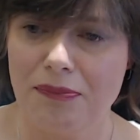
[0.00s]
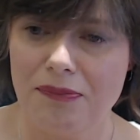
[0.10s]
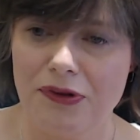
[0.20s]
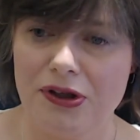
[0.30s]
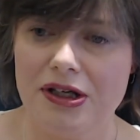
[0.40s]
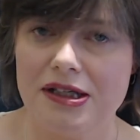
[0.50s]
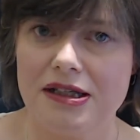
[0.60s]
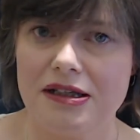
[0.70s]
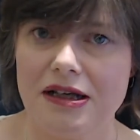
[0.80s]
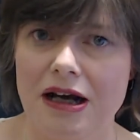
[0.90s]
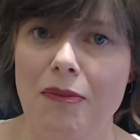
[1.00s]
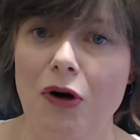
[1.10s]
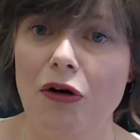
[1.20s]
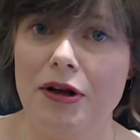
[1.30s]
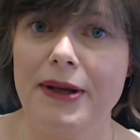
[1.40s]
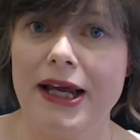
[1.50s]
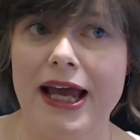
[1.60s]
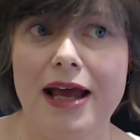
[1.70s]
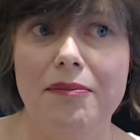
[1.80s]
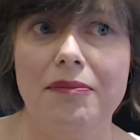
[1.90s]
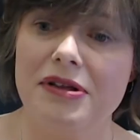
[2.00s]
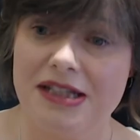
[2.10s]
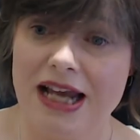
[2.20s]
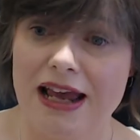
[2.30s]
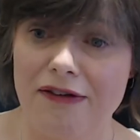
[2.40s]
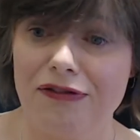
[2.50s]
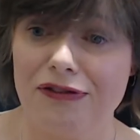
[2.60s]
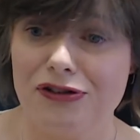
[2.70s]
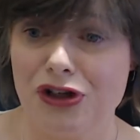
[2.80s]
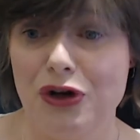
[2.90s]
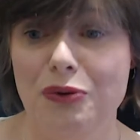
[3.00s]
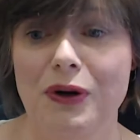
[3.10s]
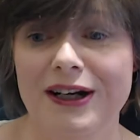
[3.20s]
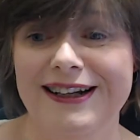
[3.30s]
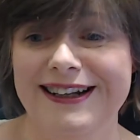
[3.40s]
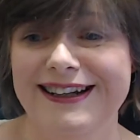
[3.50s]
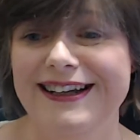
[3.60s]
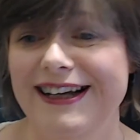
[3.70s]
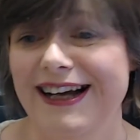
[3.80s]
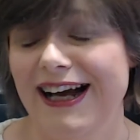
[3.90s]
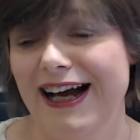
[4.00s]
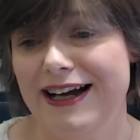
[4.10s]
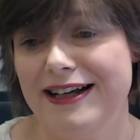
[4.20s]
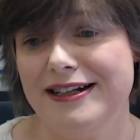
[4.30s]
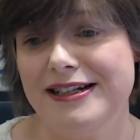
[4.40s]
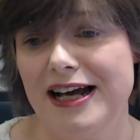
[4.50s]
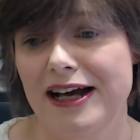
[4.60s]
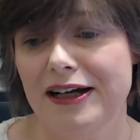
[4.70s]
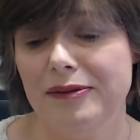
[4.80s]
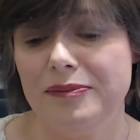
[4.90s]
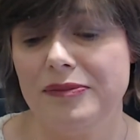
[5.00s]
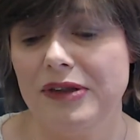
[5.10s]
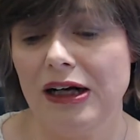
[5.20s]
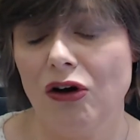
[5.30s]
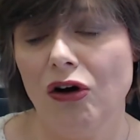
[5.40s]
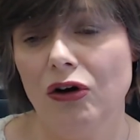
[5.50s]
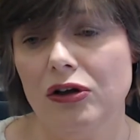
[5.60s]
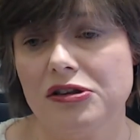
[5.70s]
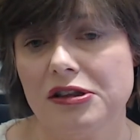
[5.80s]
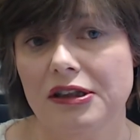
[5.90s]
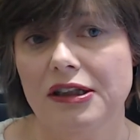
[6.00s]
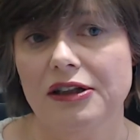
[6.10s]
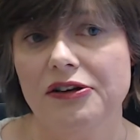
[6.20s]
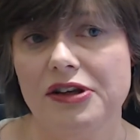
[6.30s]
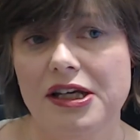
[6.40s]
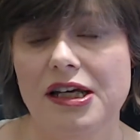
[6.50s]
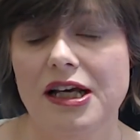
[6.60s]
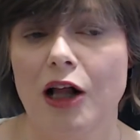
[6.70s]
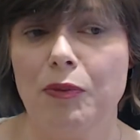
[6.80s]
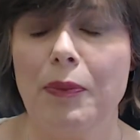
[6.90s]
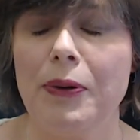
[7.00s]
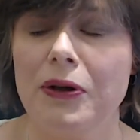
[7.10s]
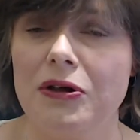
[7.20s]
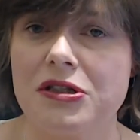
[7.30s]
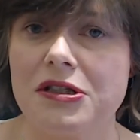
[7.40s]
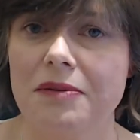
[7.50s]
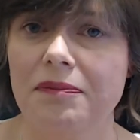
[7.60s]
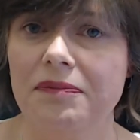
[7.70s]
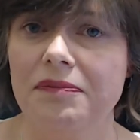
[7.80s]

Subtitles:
the Hamori became Dave too, and I called the Alpolosum